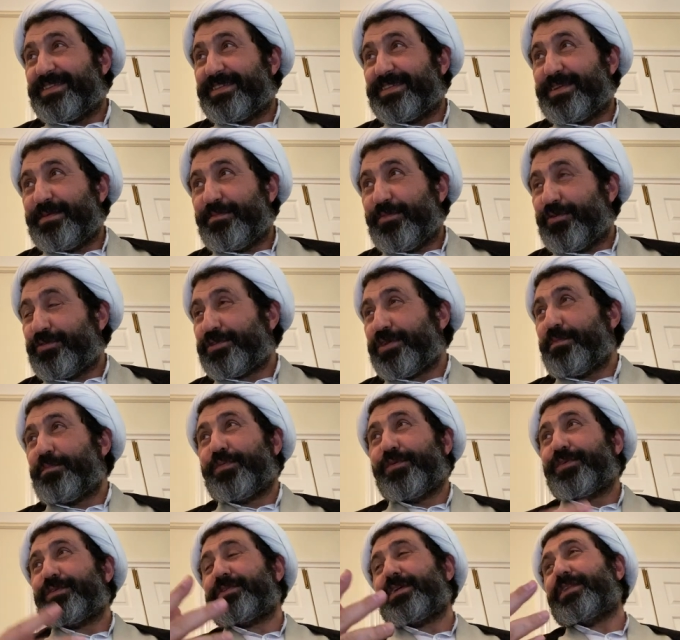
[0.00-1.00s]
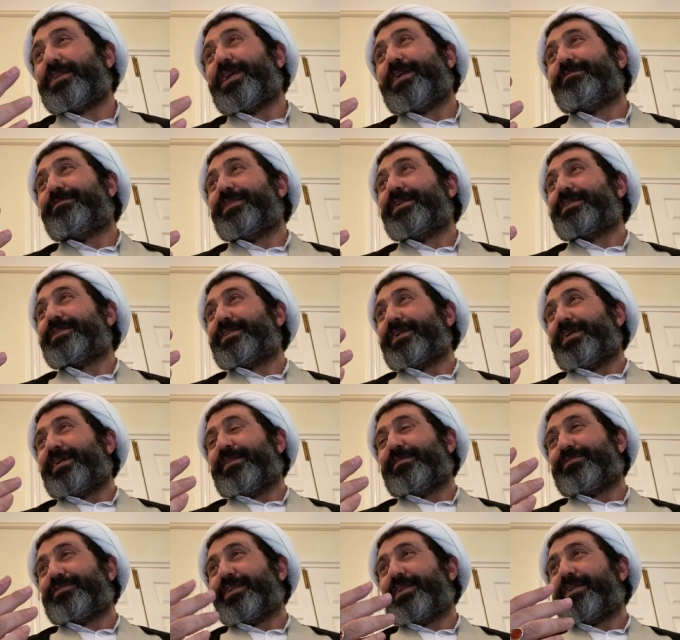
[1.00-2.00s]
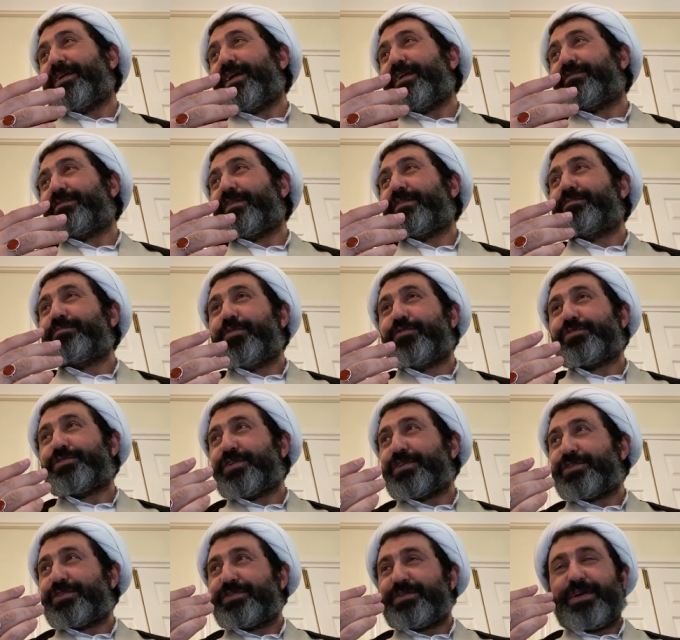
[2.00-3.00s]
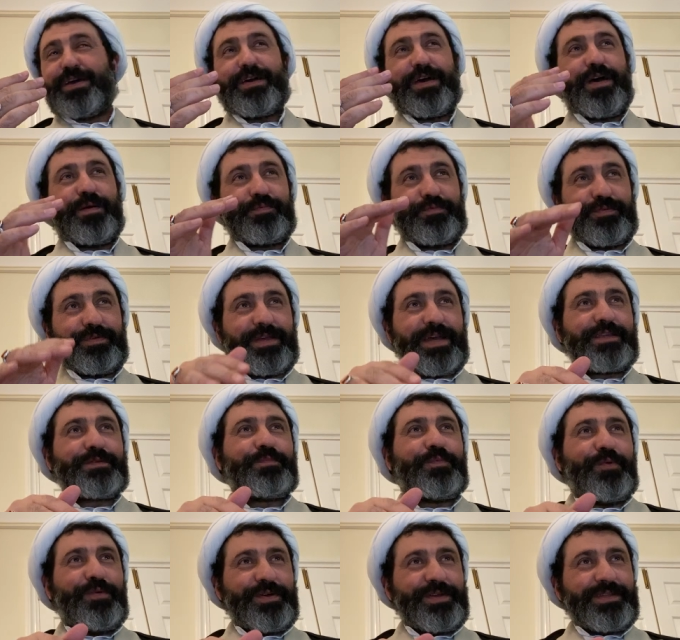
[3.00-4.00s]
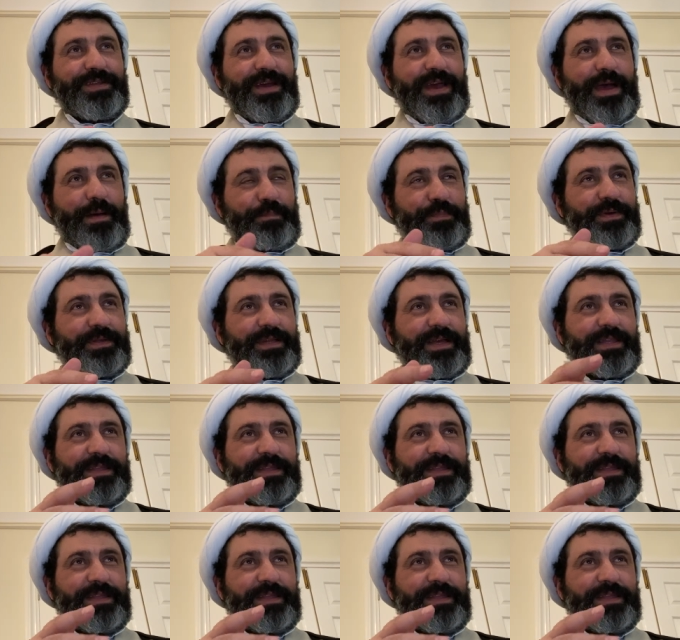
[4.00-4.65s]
the most important event of the life of Moses up to that point happened,